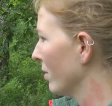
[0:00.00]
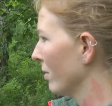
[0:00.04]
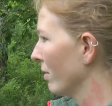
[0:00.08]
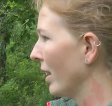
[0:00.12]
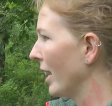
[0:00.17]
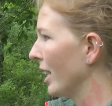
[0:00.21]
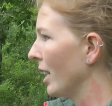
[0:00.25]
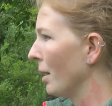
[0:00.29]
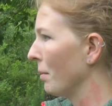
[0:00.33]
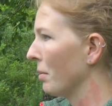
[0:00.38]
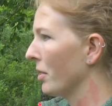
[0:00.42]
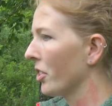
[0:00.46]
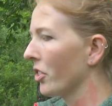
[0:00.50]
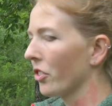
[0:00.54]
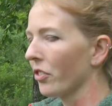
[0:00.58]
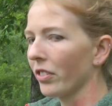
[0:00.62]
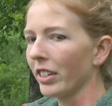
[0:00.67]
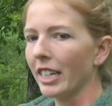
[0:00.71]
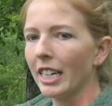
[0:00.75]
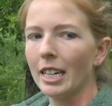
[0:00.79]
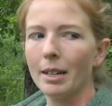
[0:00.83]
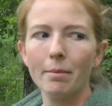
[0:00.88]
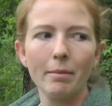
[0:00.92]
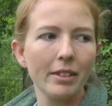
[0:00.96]
right
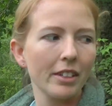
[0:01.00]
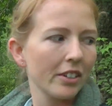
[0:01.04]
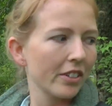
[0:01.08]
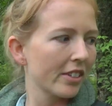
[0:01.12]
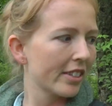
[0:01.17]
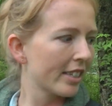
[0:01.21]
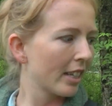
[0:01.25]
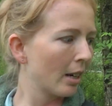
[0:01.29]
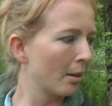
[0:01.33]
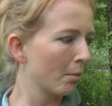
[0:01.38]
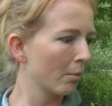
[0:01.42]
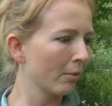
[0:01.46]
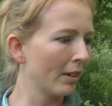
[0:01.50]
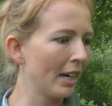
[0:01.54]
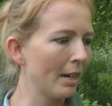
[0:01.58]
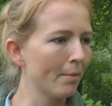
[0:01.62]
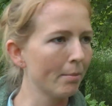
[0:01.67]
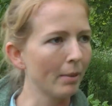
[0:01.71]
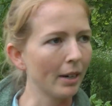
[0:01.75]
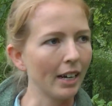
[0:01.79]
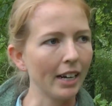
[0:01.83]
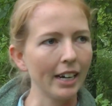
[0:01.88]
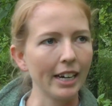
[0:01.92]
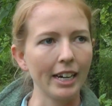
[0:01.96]
upstream and there's some
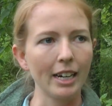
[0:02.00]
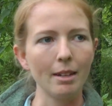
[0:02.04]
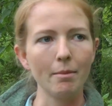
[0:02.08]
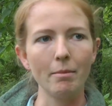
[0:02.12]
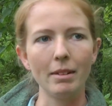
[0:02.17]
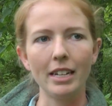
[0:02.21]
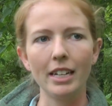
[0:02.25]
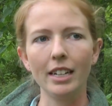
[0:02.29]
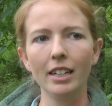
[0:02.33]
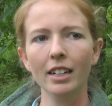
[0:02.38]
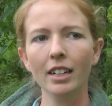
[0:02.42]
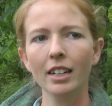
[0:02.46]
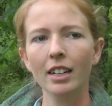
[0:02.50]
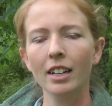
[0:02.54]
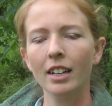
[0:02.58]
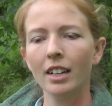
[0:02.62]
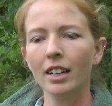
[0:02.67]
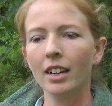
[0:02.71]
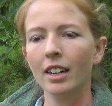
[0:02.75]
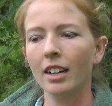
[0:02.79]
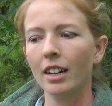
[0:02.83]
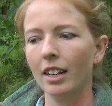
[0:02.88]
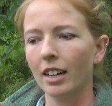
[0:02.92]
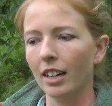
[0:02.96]
right behind me.
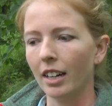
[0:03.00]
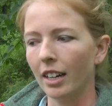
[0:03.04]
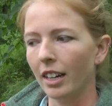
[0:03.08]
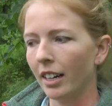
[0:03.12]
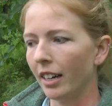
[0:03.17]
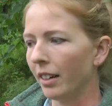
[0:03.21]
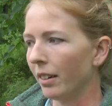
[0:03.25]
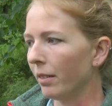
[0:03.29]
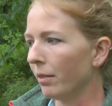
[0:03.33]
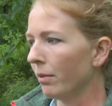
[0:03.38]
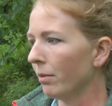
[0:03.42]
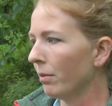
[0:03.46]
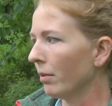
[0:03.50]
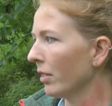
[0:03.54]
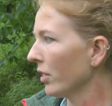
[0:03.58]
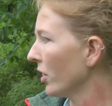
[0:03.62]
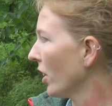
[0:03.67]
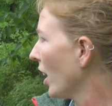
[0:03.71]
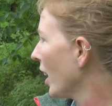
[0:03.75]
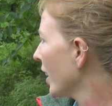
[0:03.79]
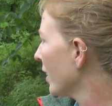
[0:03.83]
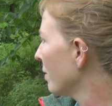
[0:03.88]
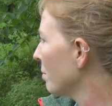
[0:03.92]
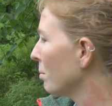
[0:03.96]
A
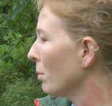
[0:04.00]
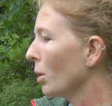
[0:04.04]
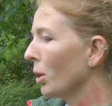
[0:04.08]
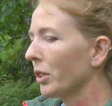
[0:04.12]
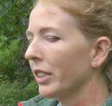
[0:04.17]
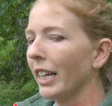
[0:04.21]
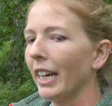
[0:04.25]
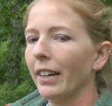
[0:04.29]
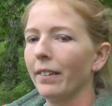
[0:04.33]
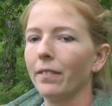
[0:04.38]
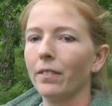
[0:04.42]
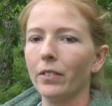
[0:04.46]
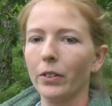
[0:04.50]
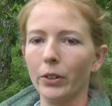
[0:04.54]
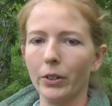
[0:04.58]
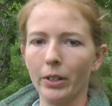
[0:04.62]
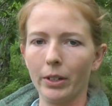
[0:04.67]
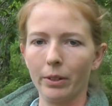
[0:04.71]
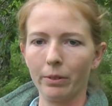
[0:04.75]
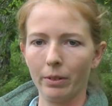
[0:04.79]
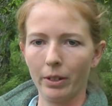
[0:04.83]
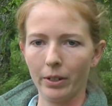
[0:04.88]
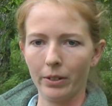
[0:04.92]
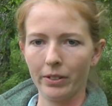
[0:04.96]
lot of
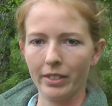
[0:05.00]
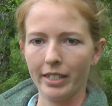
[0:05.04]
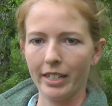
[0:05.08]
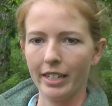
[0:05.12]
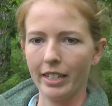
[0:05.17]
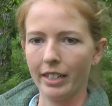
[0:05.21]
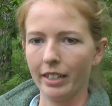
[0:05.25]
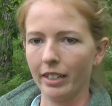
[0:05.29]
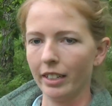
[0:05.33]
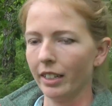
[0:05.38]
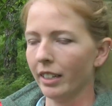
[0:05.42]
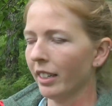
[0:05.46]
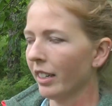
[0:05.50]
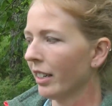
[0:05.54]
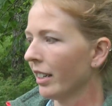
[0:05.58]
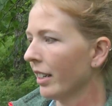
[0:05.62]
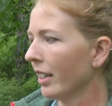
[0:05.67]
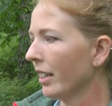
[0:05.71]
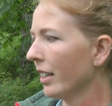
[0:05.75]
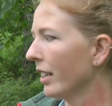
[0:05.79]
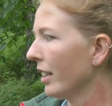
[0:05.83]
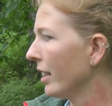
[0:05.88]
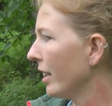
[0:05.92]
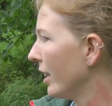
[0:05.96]
multiflora rows here,
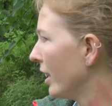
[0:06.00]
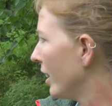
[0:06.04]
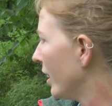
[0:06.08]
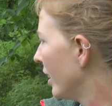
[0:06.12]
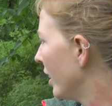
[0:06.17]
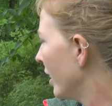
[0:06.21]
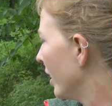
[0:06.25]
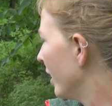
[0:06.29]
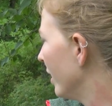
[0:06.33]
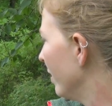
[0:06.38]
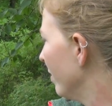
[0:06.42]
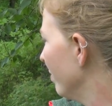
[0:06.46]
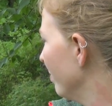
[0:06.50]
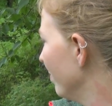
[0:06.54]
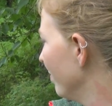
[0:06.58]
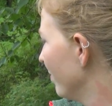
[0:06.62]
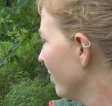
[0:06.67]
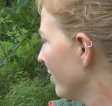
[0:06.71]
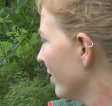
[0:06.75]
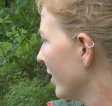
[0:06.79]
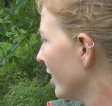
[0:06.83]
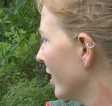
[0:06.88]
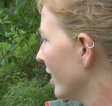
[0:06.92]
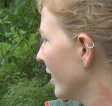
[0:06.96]
and
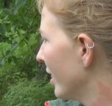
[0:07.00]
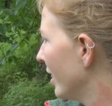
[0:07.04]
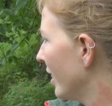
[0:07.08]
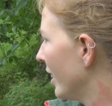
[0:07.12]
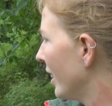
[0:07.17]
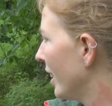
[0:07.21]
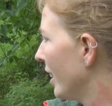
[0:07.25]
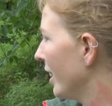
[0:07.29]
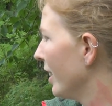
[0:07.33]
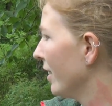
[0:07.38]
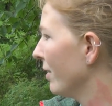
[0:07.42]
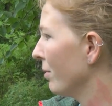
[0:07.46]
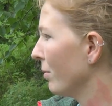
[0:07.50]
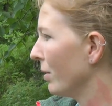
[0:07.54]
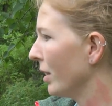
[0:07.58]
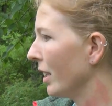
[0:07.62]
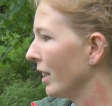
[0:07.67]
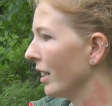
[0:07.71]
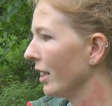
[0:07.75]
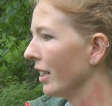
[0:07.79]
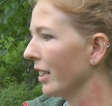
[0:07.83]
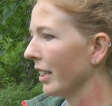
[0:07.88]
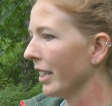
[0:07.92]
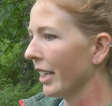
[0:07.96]
it
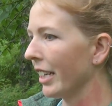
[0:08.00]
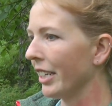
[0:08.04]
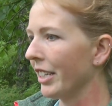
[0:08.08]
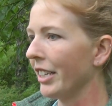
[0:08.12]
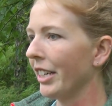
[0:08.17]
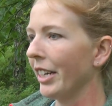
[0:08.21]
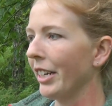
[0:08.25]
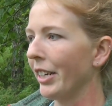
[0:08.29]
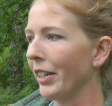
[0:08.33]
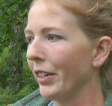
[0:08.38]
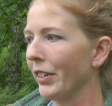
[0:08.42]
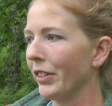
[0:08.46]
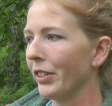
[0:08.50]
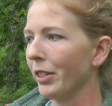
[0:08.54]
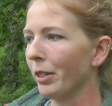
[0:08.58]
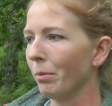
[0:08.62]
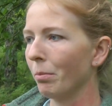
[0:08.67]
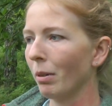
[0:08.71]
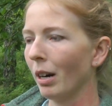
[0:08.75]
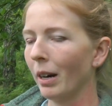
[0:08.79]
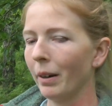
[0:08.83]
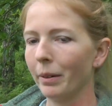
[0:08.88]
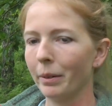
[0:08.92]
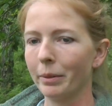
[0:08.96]
will continue to
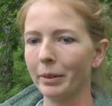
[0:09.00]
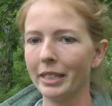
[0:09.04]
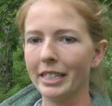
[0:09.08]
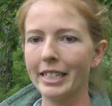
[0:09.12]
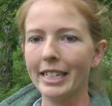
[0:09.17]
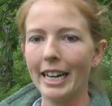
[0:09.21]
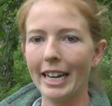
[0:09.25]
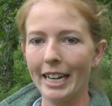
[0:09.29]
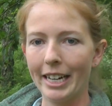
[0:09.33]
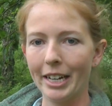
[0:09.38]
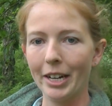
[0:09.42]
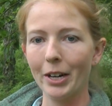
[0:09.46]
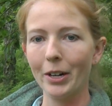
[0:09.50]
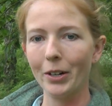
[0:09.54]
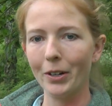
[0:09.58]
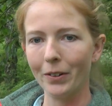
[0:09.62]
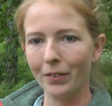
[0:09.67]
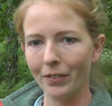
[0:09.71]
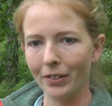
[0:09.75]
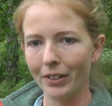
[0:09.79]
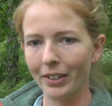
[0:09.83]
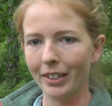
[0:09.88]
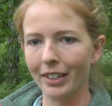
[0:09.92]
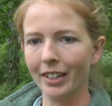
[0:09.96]
probably take
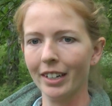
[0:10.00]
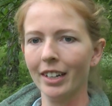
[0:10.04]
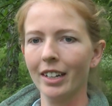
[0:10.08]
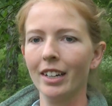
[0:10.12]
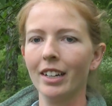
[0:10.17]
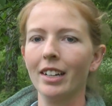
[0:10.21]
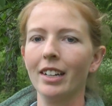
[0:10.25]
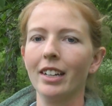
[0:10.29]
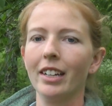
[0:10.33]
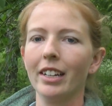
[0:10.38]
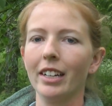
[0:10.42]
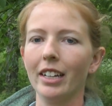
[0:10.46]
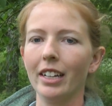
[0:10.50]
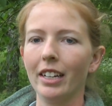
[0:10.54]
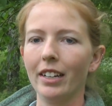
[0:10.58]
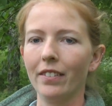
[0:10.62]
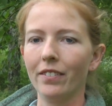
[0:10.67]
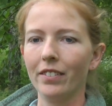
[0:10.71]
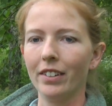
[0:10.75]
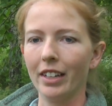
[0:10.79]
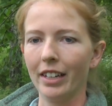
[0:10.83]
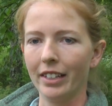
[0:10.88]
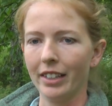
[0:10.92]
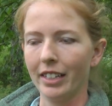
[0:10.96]
over
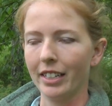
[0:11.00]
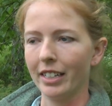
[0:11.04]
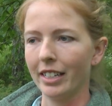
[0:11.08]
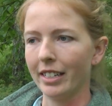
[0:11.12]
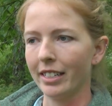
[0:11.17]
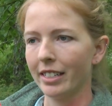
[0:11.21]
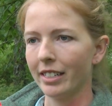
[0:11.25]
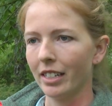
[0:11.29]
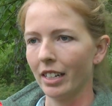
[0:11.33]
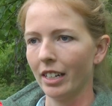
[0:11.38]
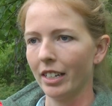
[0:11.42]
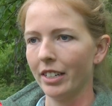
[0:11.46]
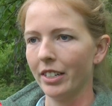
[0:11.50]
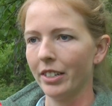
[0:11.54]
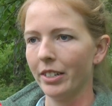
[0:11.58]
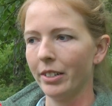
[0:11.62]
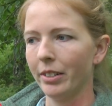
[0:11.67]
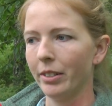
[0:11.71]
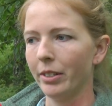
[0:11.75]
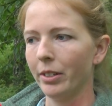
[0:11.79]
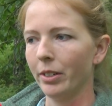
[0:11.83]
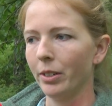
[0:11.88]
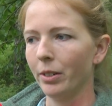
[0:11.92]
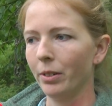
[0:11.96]
if nothing is done
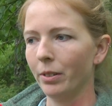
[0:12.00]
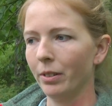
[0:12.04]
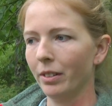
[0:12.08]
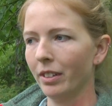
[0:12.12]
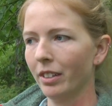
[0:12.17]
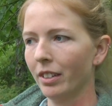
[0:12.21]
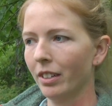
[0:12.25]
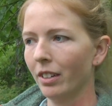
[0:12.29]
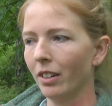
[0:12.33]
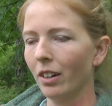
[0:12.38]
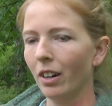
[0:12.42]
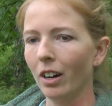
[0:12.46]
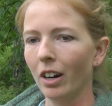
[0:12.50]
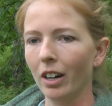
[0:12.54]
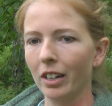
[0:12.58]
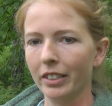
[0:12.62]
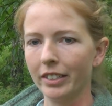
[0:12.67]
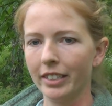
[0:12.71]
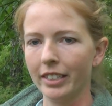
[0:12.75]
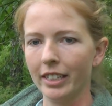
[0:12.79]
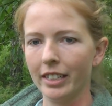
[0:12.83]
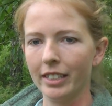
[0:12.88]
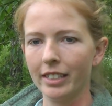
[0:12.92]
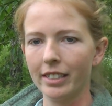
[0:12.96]
to
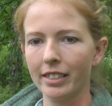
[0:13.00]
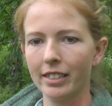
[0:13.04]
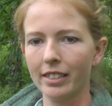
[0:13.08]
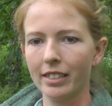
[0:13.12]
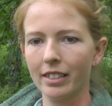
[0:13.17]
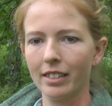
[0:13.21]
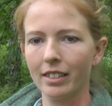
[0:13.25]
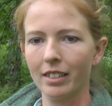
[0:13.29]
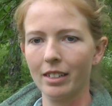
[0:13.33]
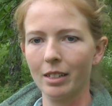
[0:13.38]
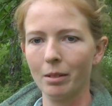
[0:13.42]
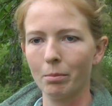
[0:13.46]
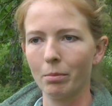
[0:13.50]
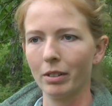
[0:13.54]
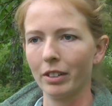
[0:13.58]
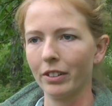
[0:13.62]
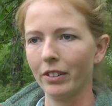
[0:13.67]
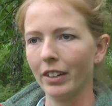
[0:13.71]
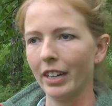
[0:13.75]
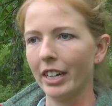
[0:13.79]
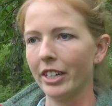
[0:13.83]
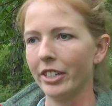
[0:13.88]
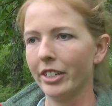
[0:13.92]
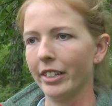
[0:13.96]
halt its
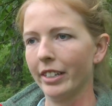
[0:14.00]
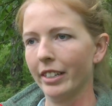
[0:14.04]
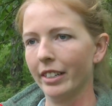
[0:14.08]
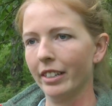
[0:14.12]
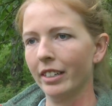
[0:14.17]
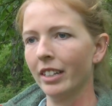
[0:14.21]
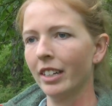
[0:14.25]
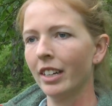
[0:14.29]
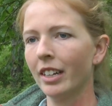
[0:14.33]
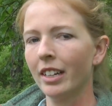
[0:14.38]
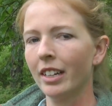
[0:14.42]
progression.